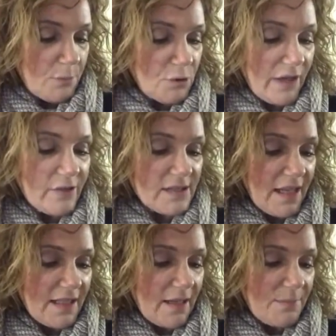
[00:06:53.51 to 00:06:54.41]
Driver's
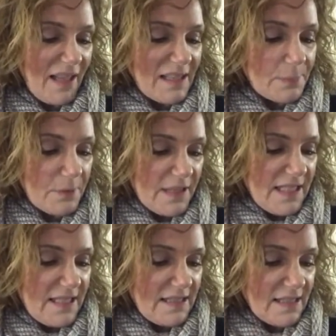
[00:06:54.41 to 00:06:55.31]
lineup, that's
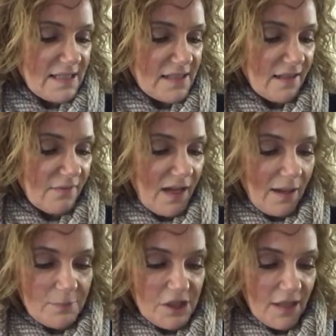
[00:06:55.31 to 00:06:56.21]
pretty easy stuff.
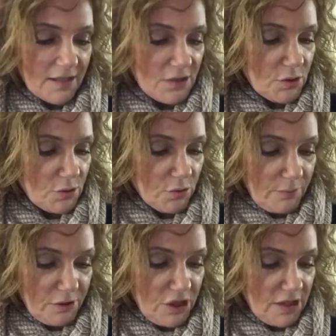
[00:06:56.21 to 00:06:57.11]
Com checks,
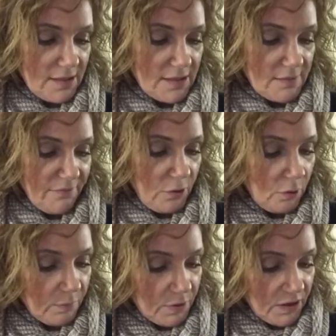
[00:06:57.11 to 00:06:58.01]
trip sheets,
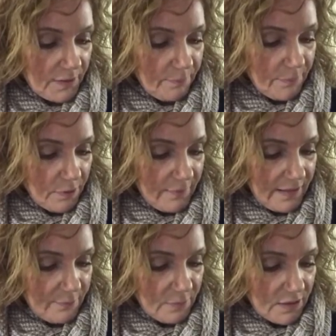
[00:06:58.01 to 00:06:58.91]
fuel book,
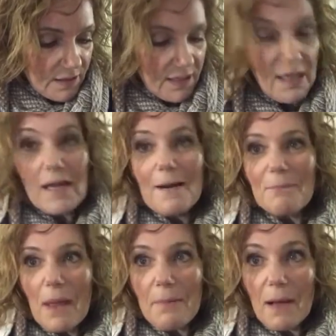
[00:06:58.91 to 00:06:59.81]
permit book.
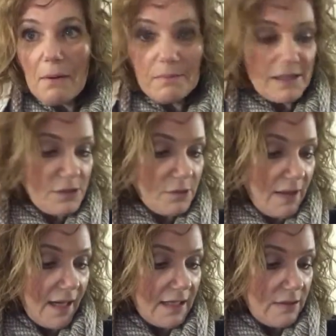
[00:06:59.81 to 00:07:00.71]
I'll probably do
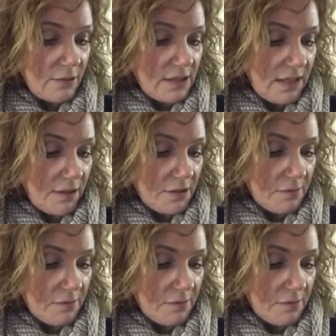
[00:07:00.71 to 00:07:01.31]
that either today or